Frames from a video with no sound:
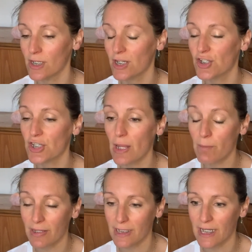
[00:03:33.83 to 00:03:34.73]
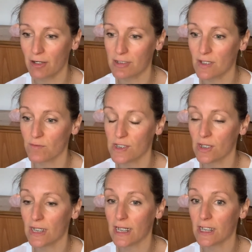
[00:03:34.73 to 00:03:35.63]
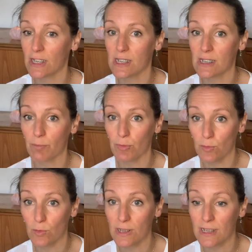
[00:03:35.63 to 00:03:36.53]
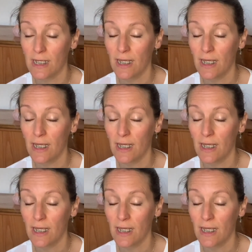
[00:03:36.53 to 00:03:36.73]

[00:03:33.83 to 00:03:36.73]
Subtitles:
shaping the narrative so that it can support